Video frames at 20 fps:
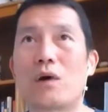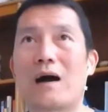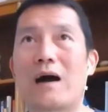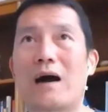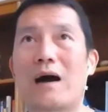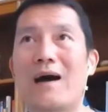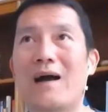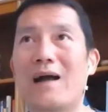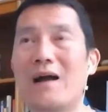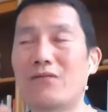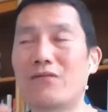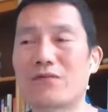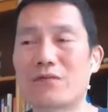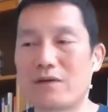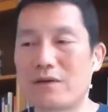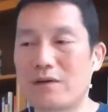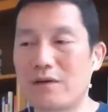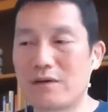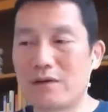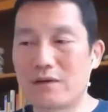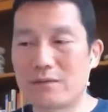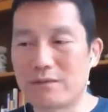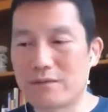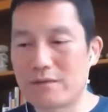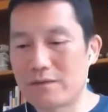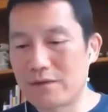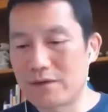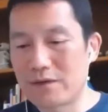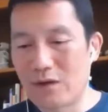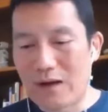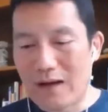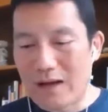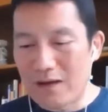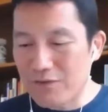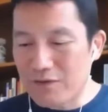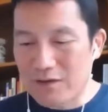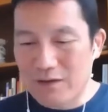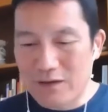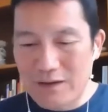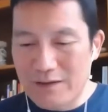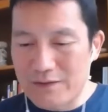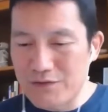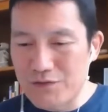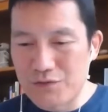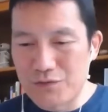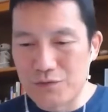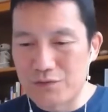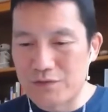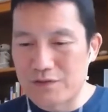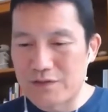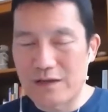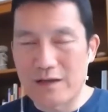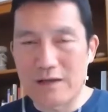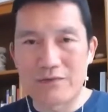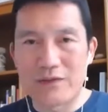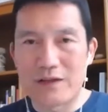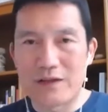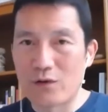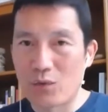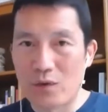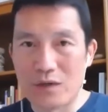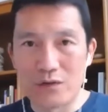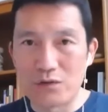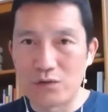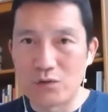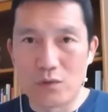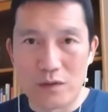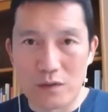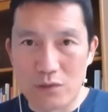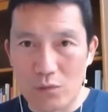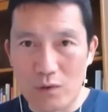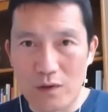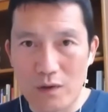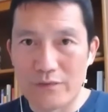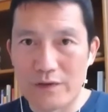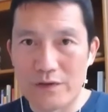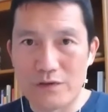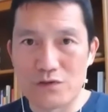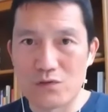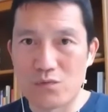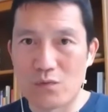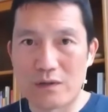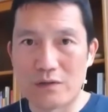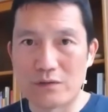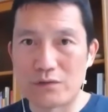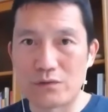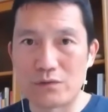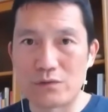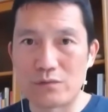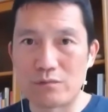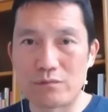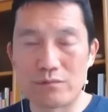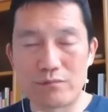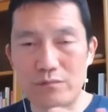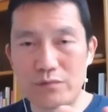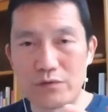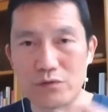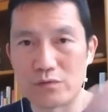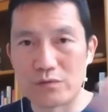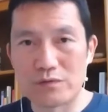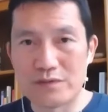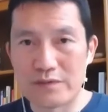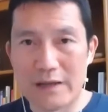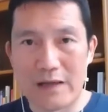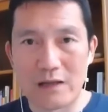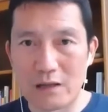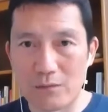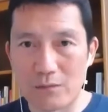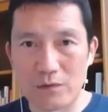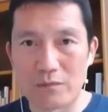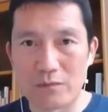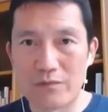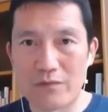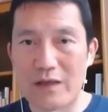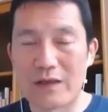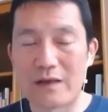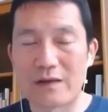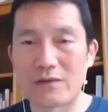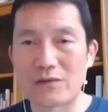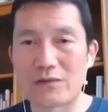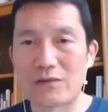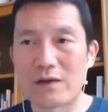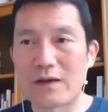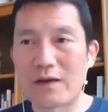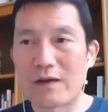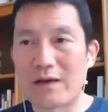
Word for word: I have, you know, I have clients who say they don't want to do one-on-one. They just want to do do scalable things.